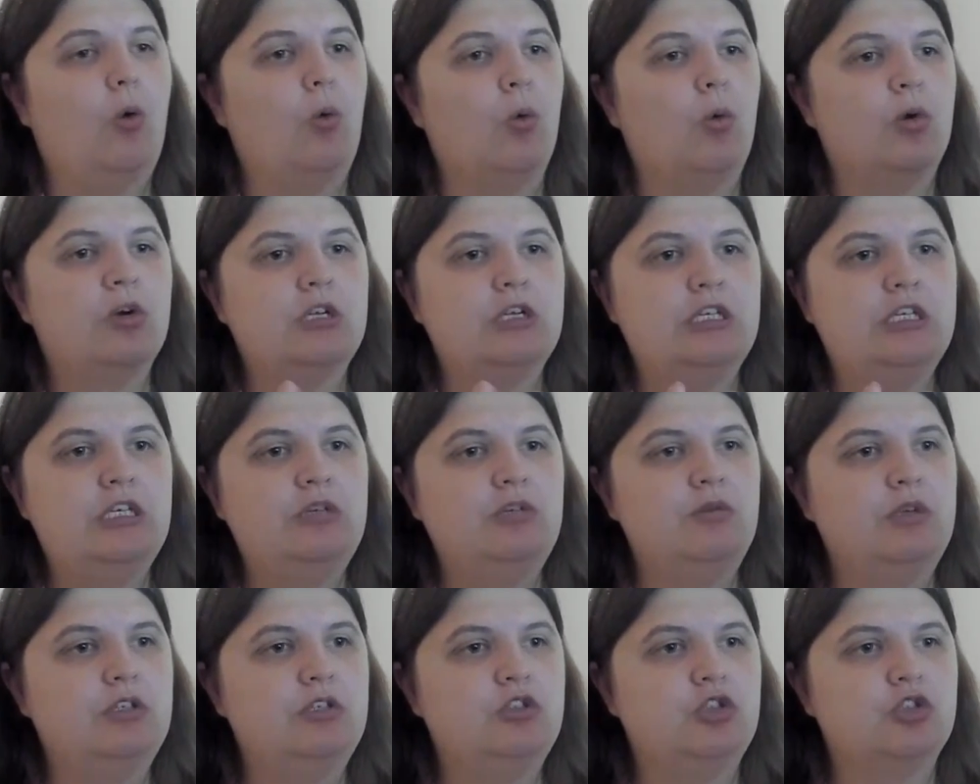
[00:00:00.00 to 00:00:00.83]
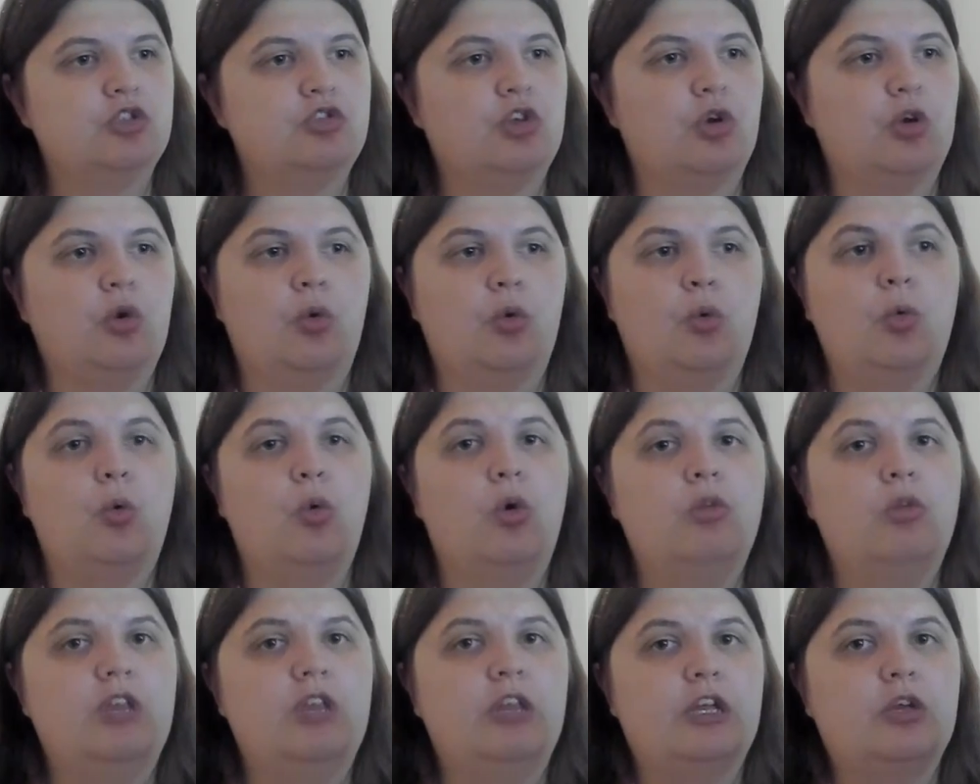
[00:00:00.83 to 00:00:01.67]
or even just an
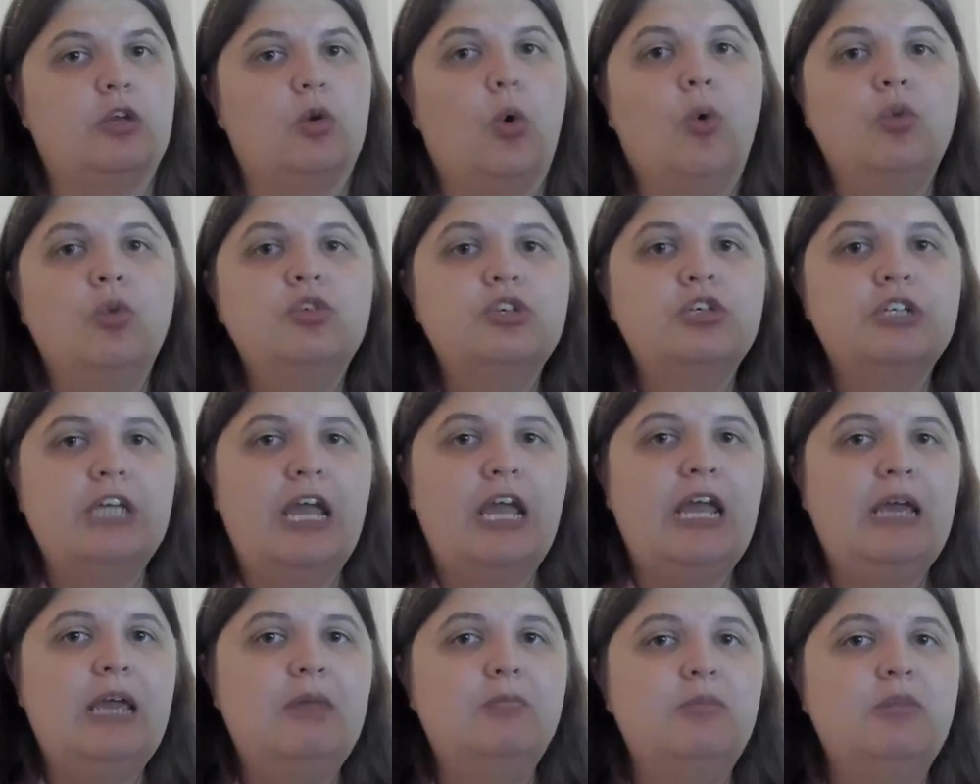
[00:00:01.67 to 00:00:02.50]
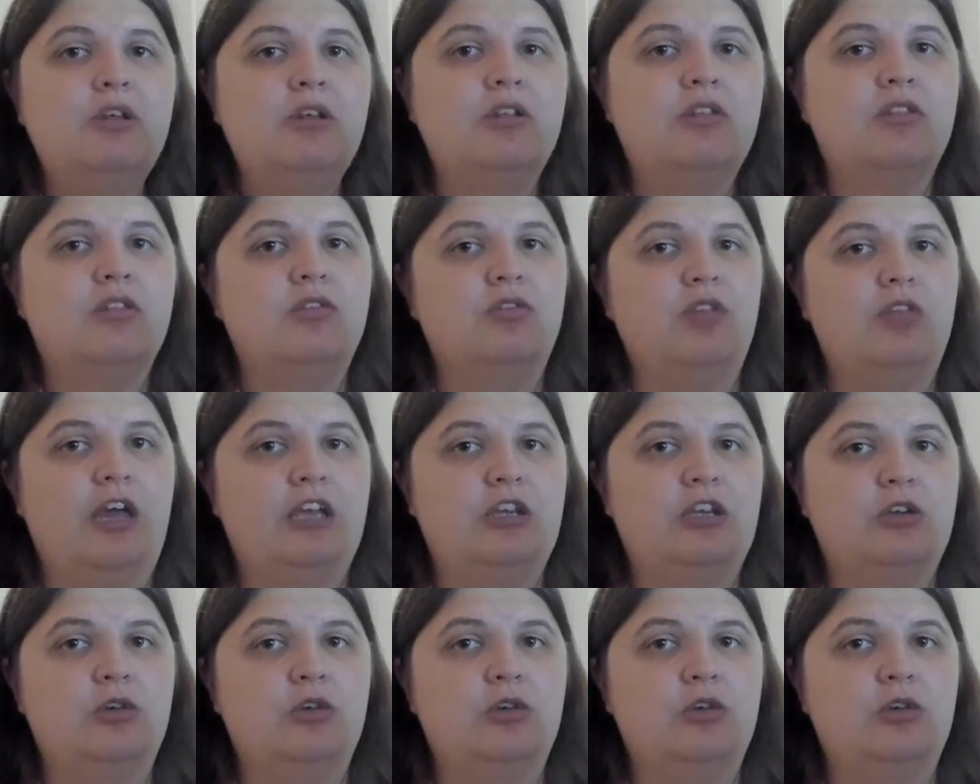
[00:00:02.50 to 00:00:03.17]
older game that,